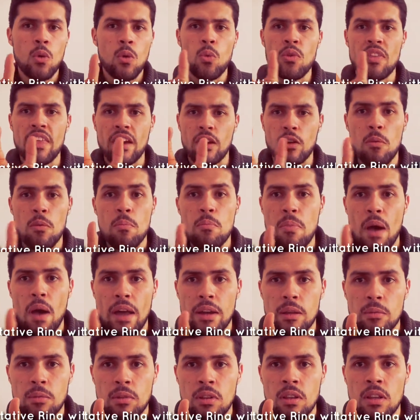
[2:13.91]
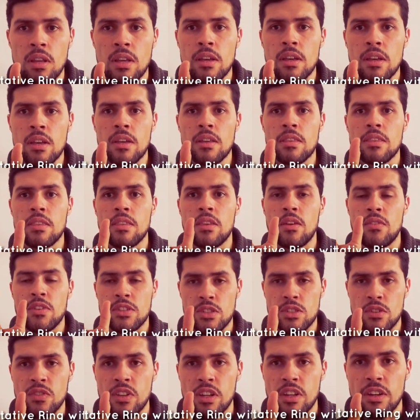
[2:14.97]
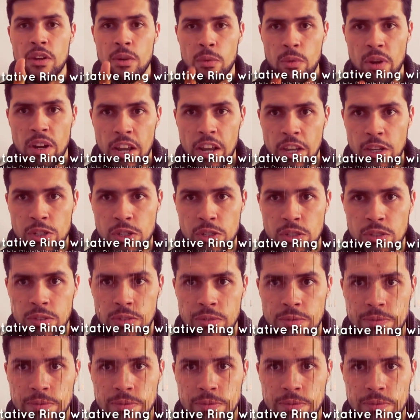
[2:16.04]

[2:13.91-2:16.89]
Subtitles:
with a compatible divisibility relation.